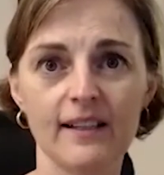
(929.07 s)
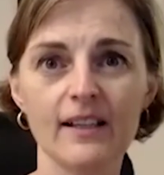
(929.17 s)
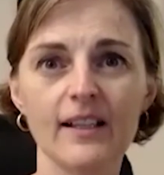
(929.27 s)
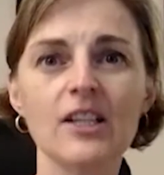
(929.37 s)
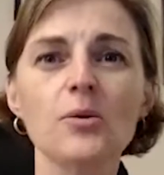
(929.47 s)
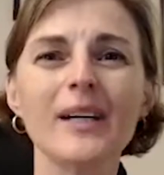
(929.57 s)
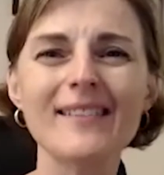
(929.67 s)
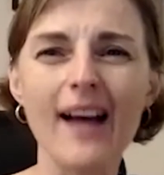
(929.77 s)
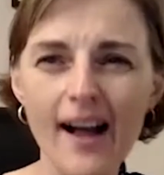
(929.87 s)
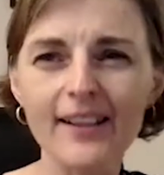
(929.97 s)
Like, you
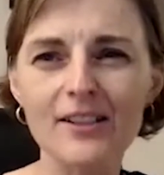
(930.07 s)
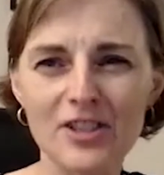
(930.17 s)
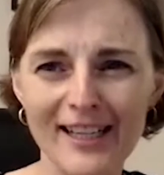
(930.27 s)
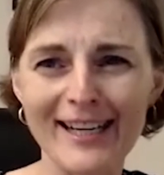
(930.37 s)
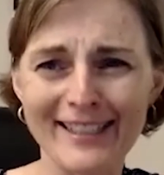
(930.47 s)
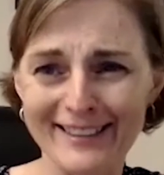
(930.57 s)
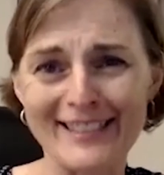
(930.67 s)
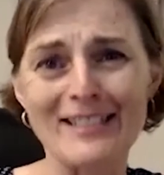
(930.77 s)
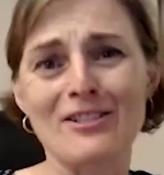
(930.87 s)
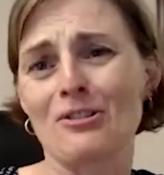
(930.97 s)
acknowledge that I had at
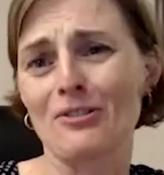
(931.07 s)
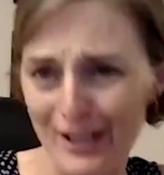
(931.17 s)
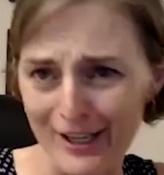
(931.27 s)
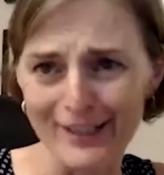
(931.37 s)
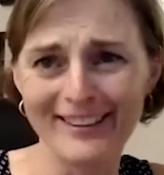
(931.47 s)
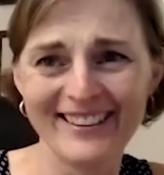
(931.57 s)
least tried.